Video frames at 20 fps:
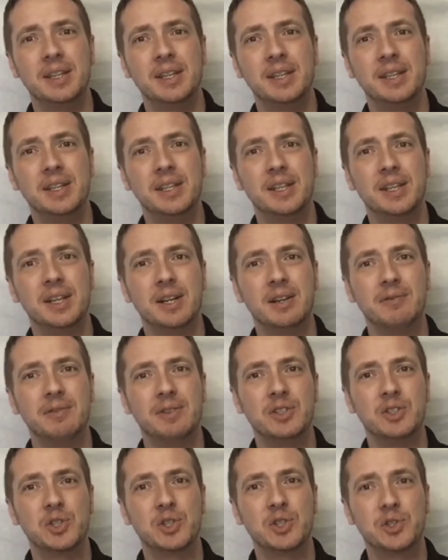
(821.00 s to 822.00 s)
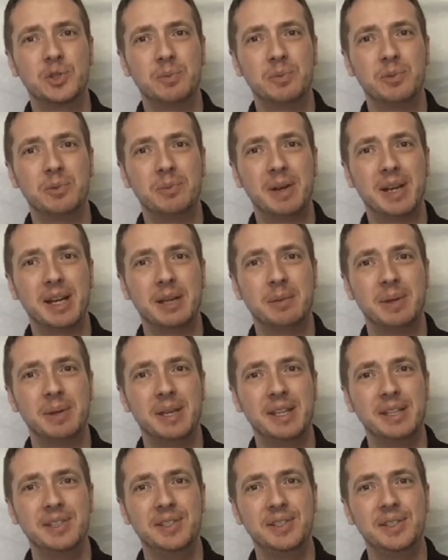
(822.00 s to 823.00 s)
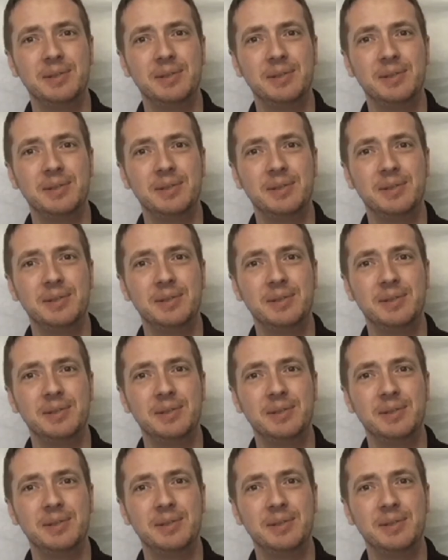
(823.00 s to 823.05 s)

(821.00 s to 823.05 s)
you have an adjustable back piece,